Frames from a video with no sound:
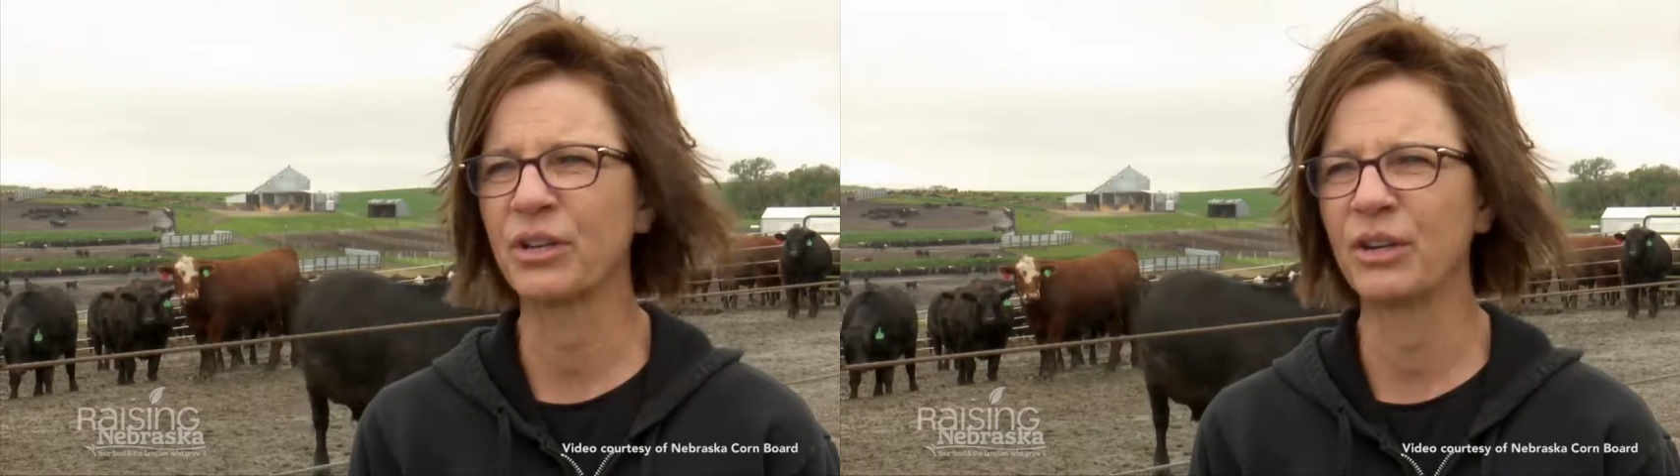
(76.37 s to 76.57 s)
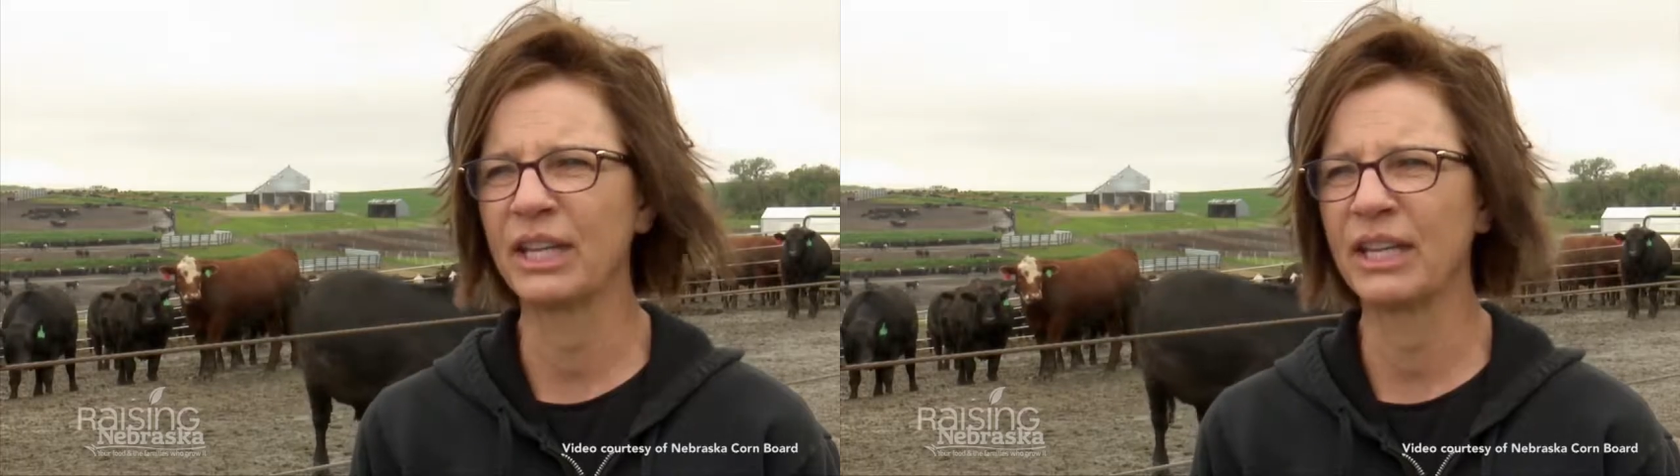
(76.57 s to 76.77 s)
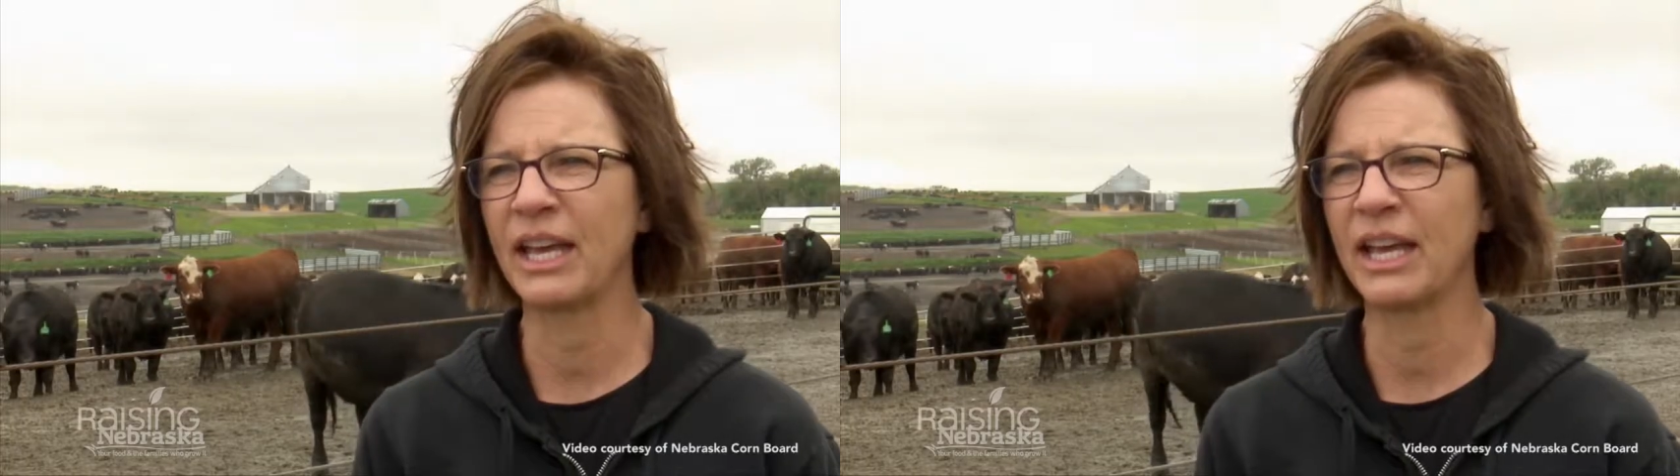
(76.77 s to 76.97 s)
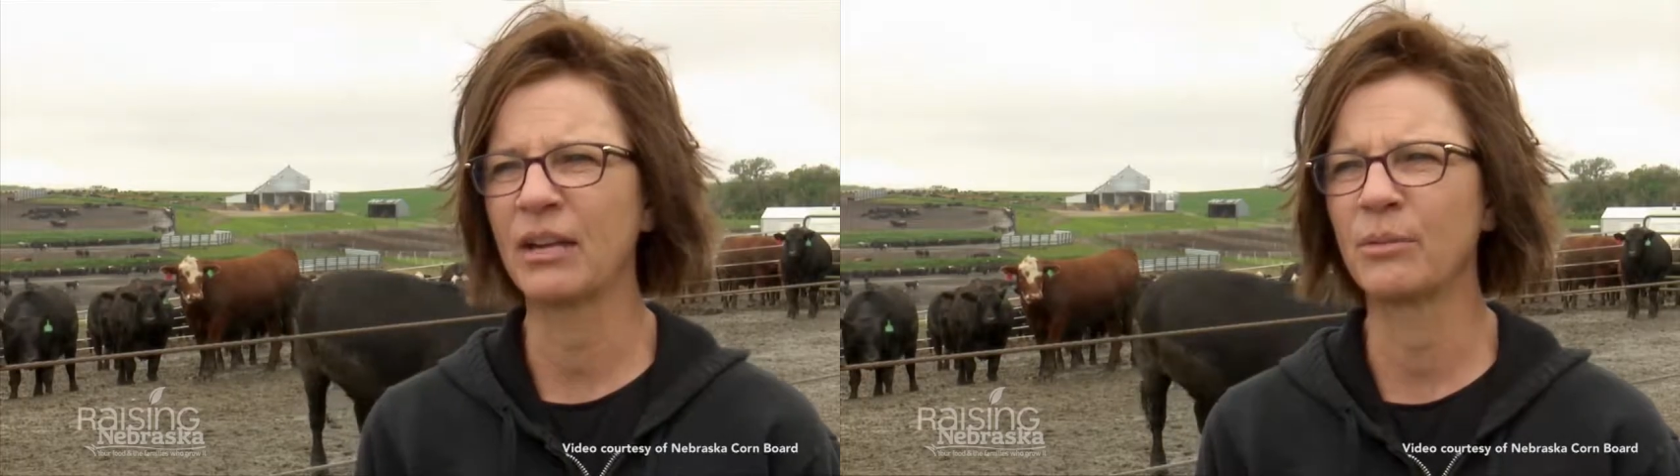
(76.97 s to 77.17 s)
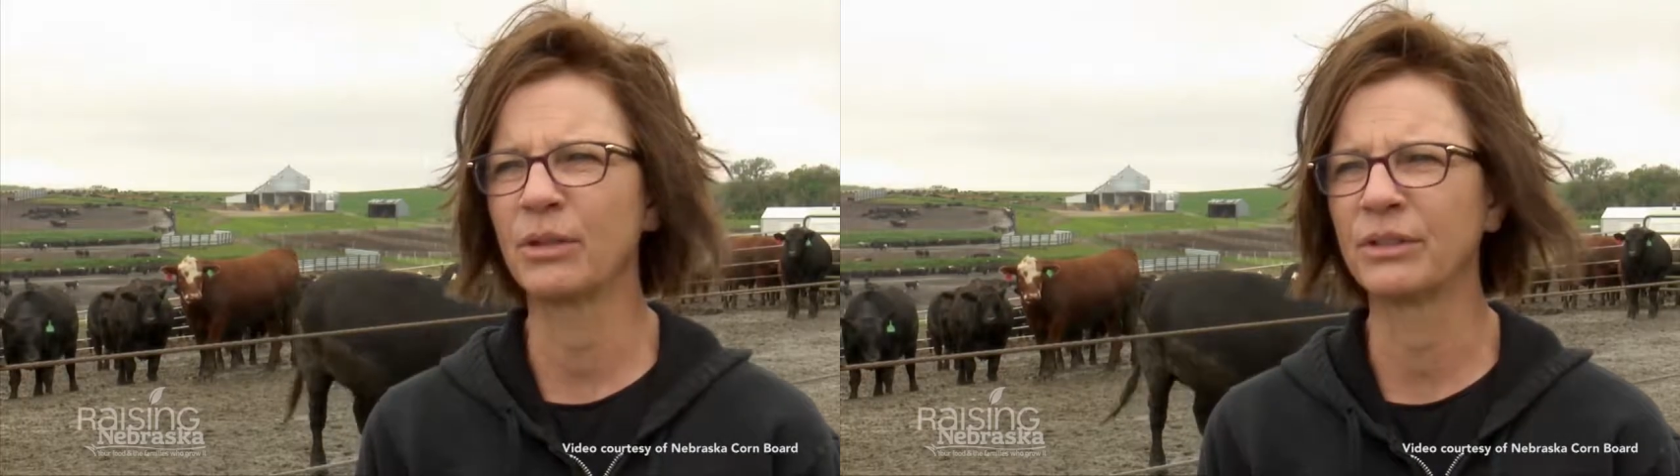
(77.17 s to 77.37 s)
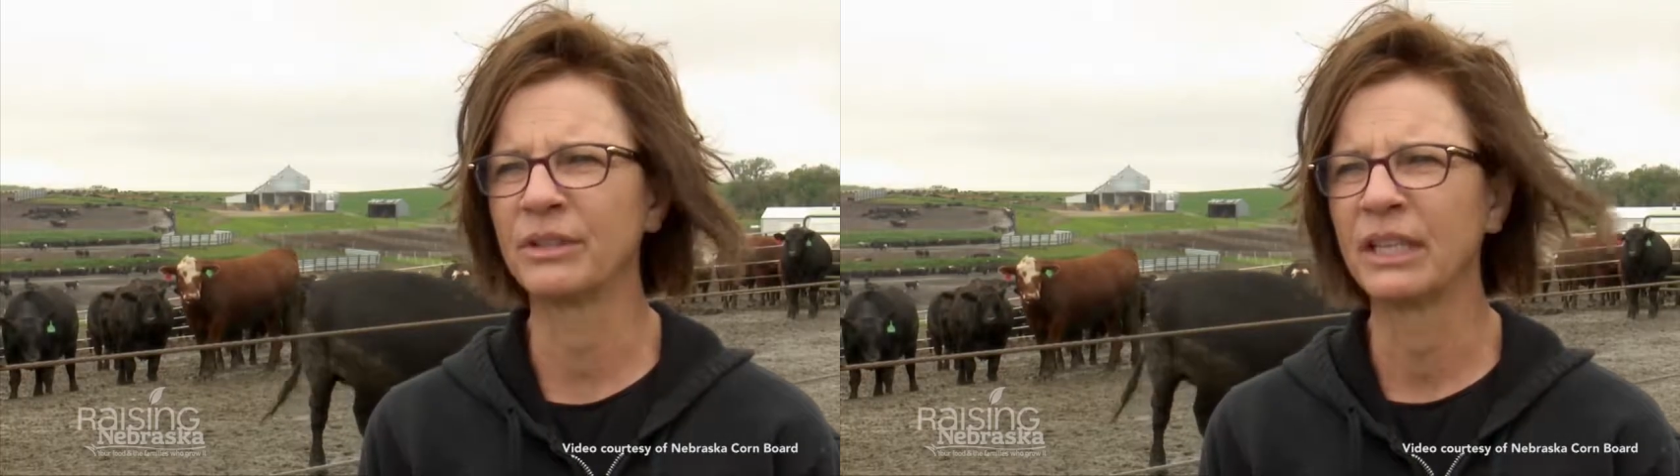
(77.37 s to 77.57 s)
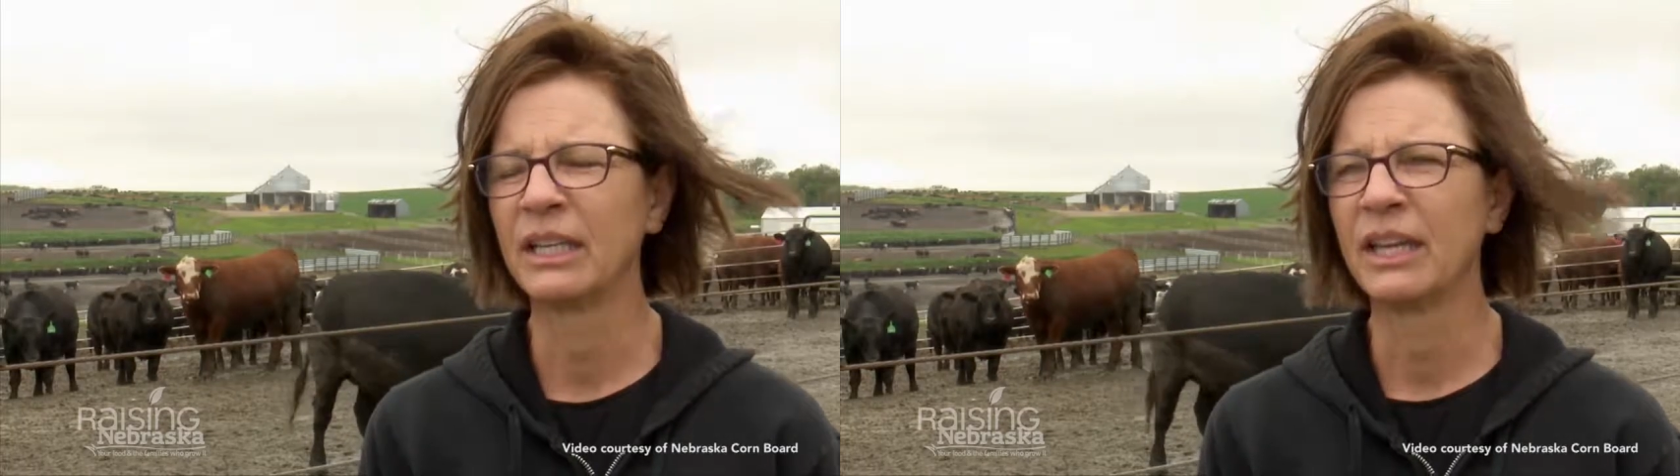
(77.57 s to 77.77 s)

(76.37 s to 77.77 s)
occurring in that animal.